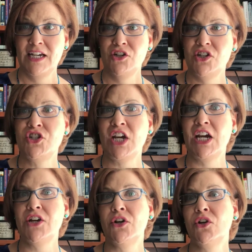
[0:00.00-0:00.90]
she
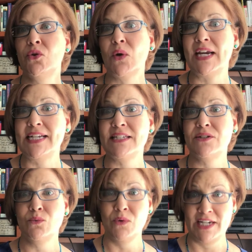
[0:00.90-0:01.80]
shared her
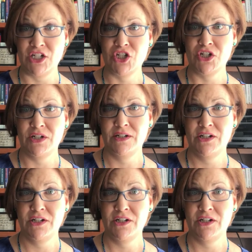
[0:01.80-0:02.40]
greatest wish.